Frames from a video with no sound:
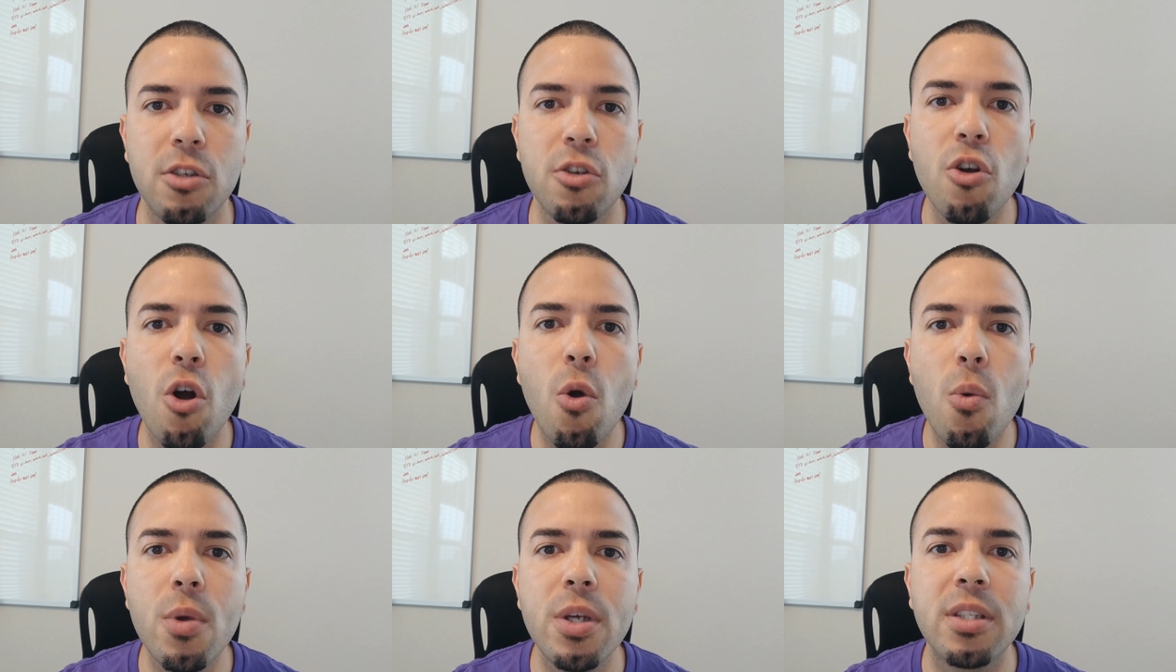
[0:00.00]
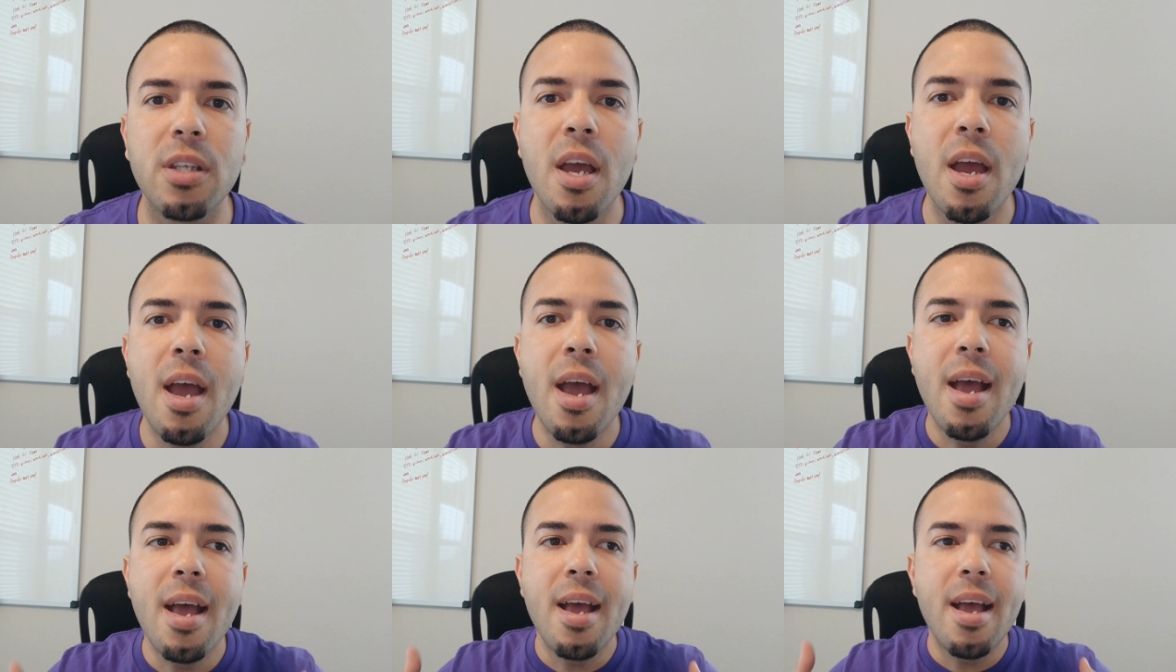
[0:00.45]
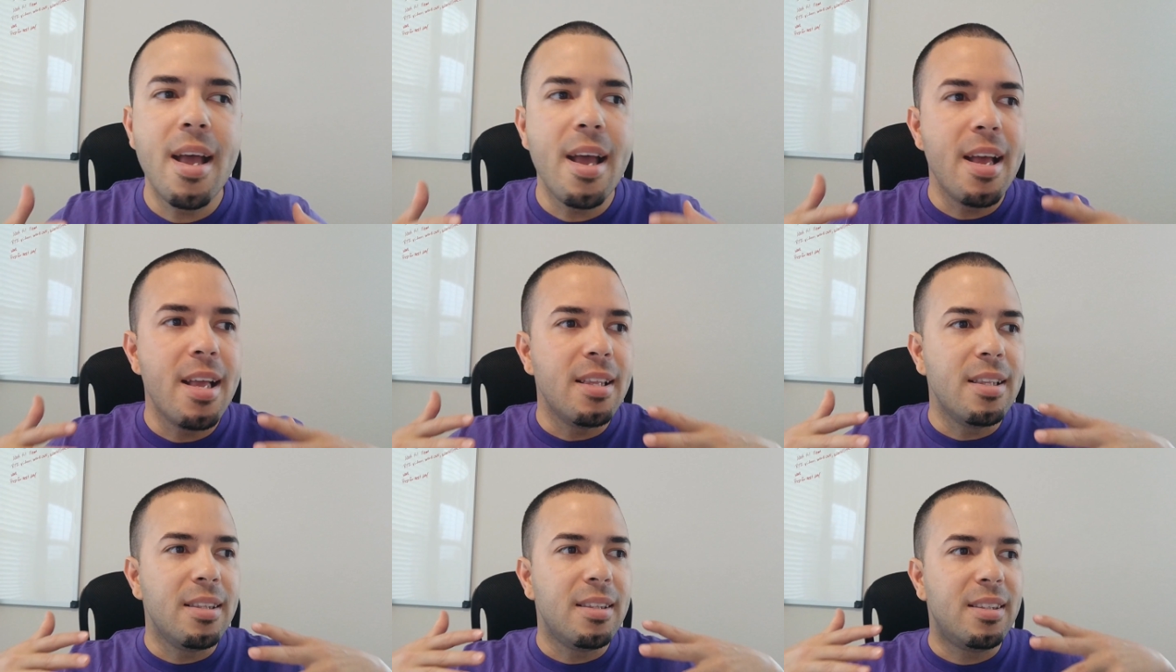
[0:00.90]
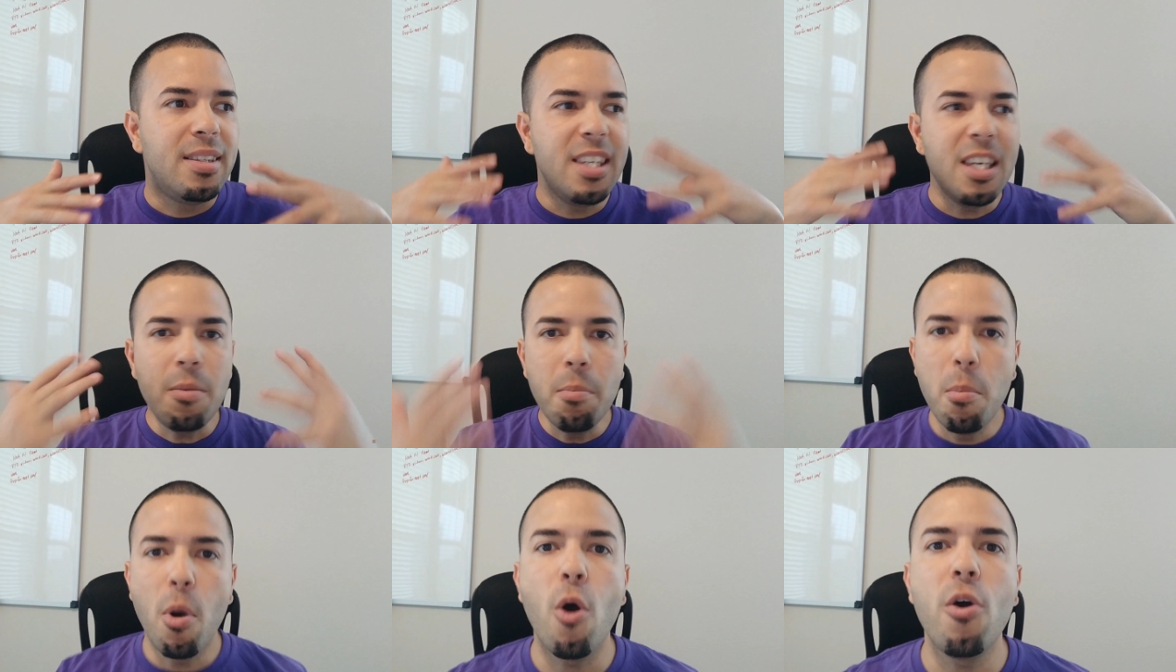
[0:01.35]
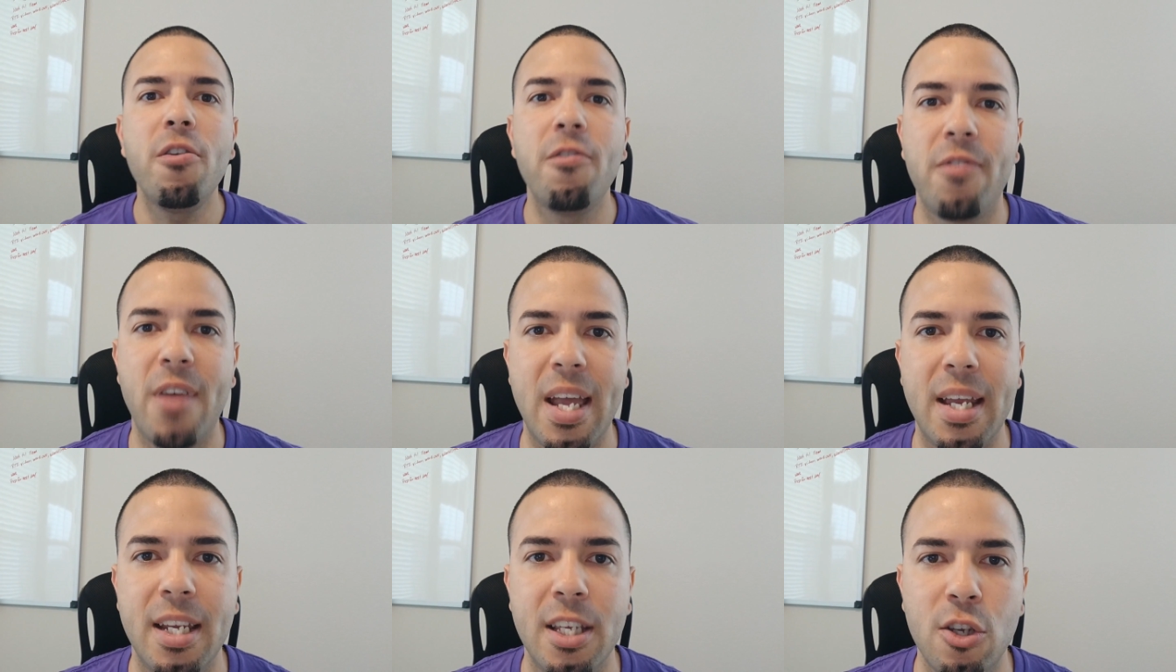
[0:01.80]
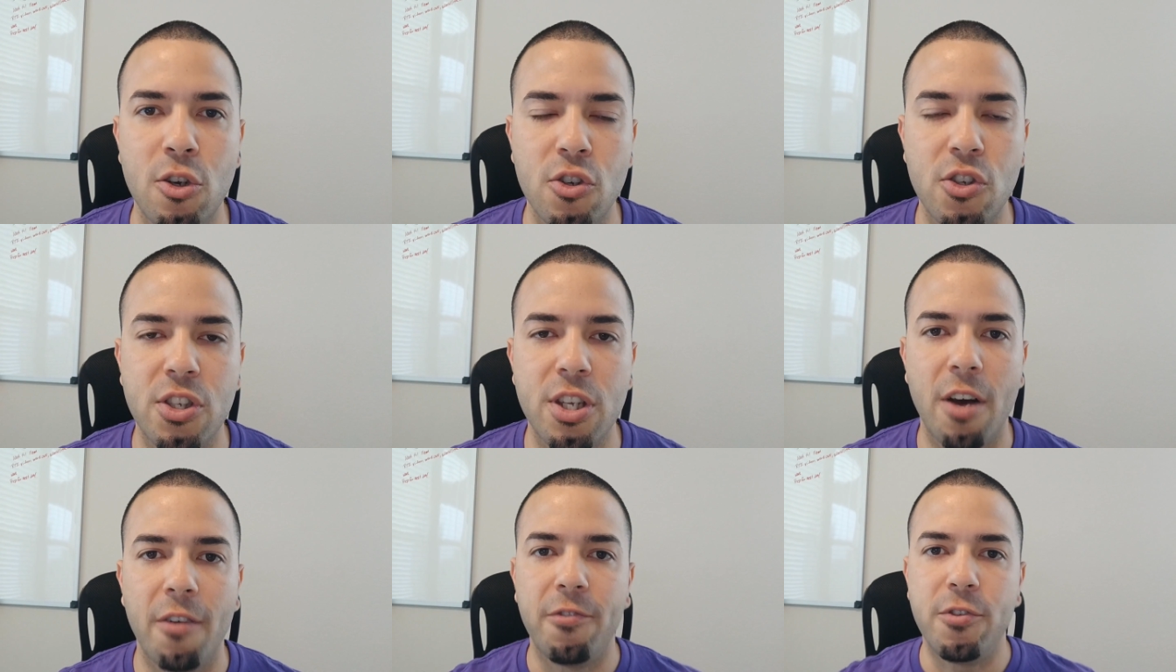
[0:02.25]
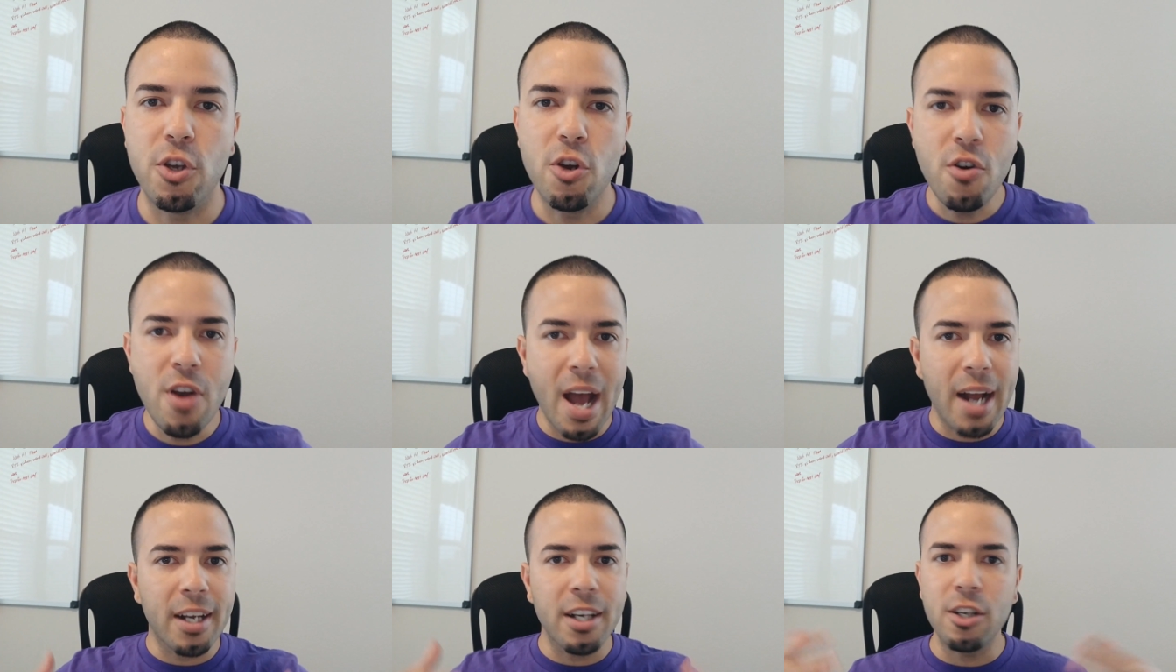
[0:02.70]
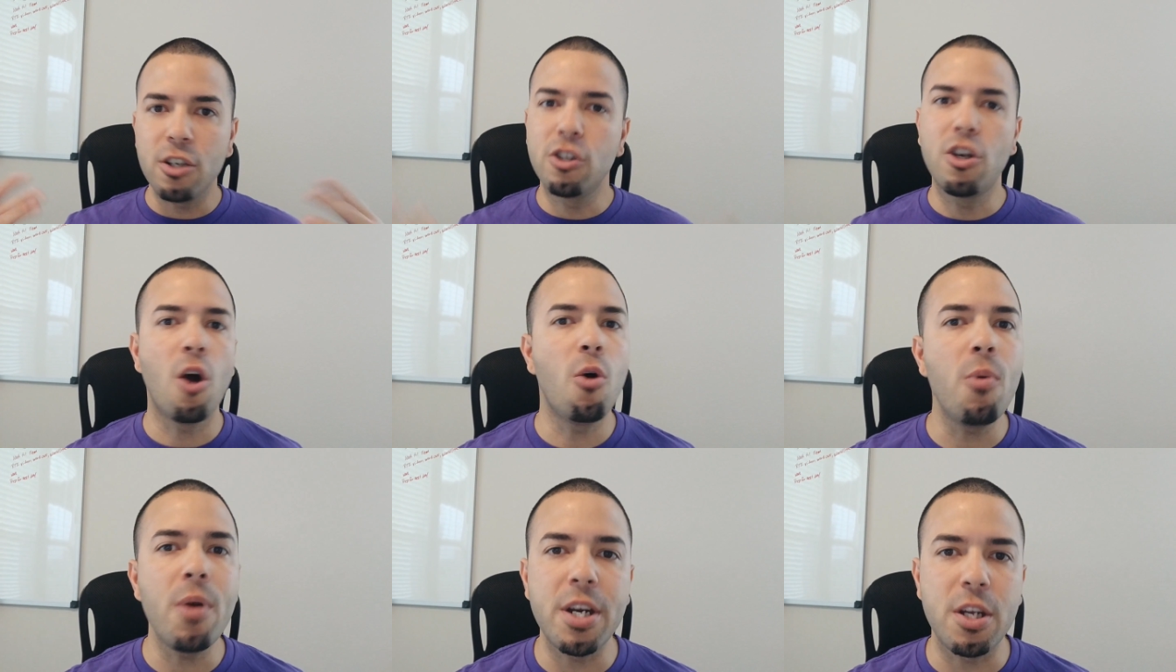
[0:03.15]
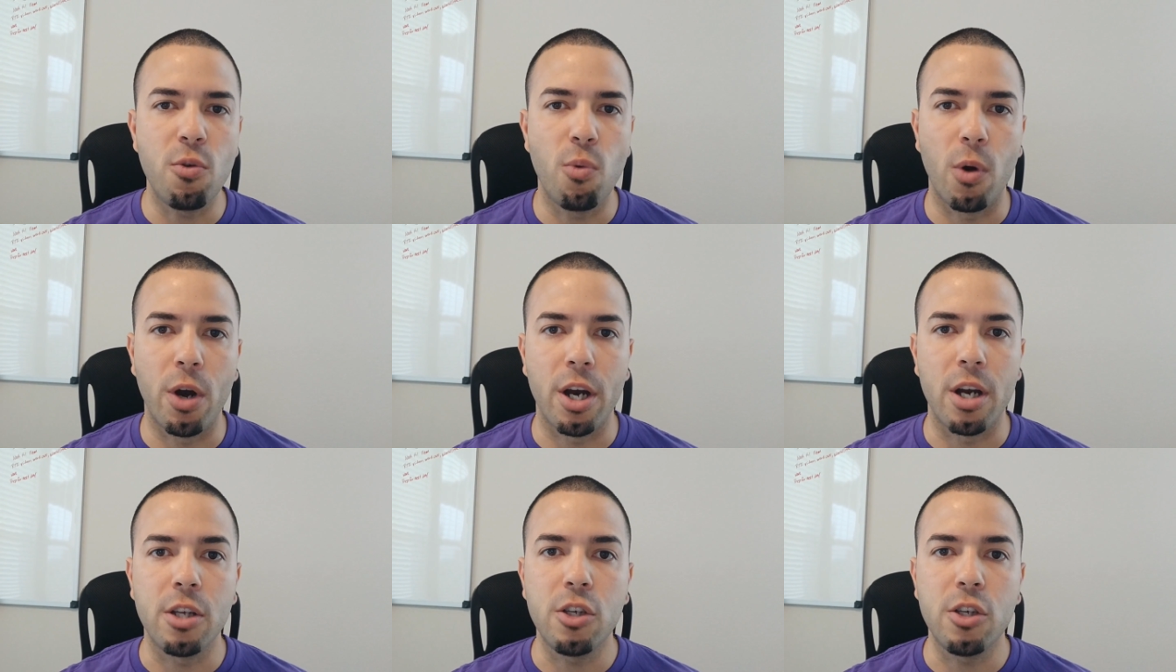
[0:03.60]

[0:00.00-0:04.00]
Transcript: You're always demotivating yourself. You're not gonna go anywhere.